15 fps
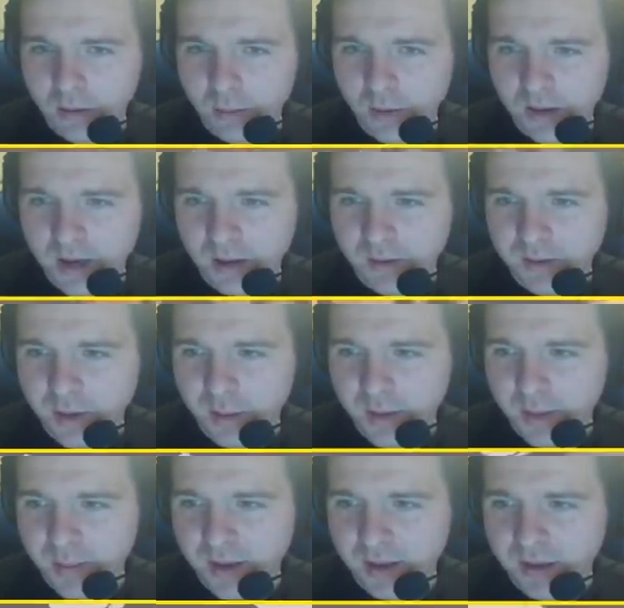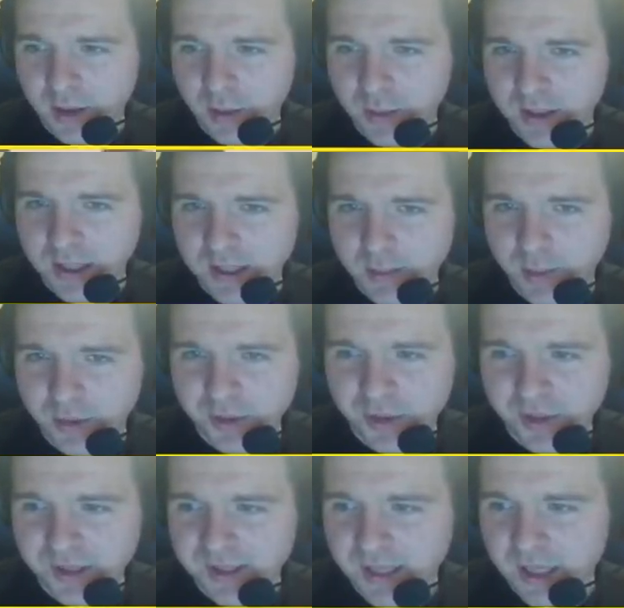on Aaron, don't be a big noob, we need to push on
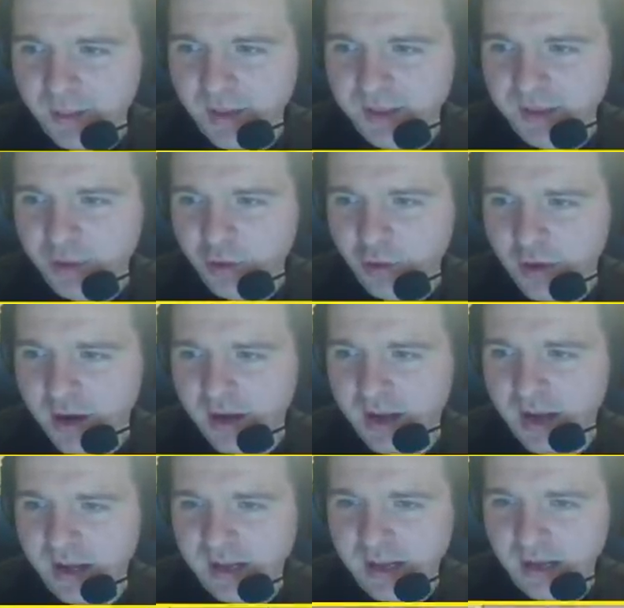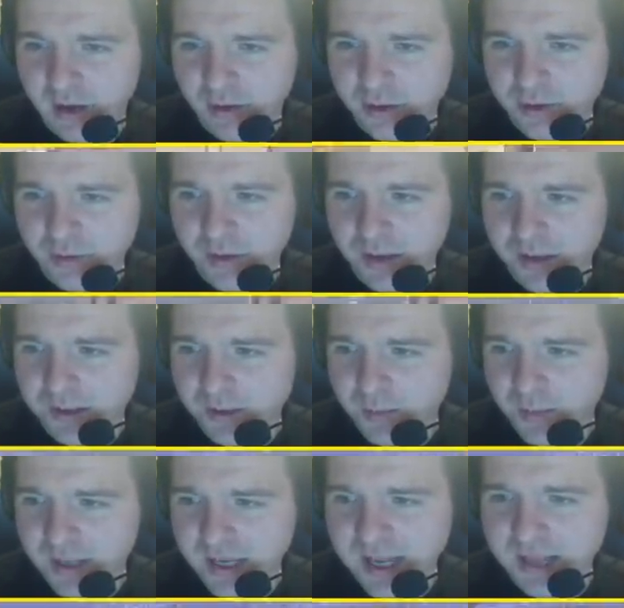these enemies and try and get our streaks. We
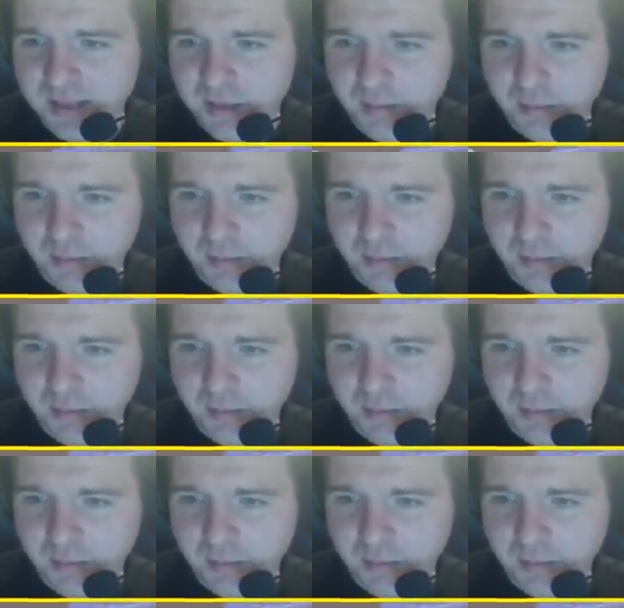need them.